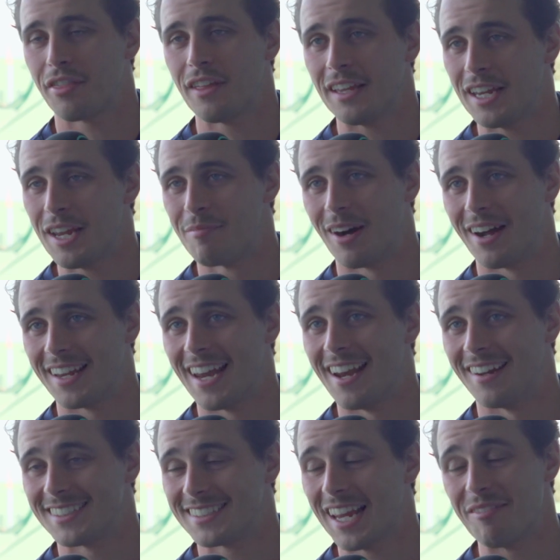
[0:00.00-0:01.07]
think year by
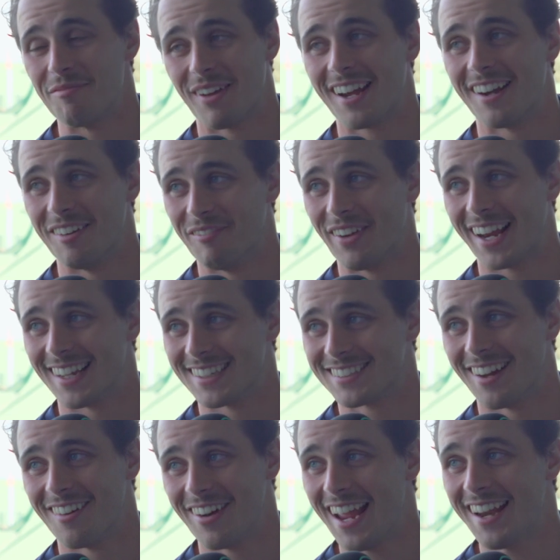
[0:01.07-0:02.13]
year it's getting better and better.
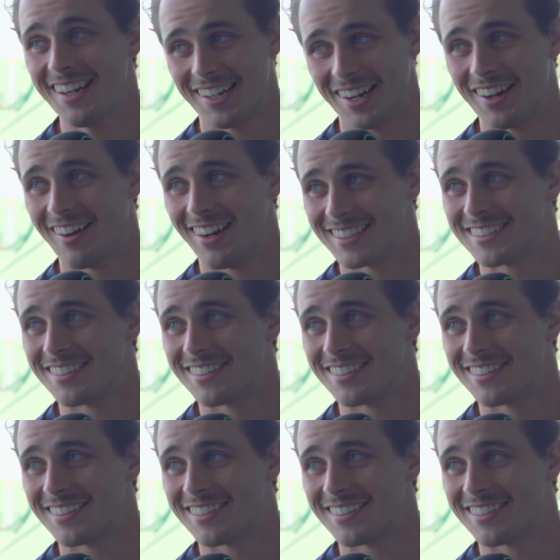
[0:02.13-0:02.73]
So we're heading in a nice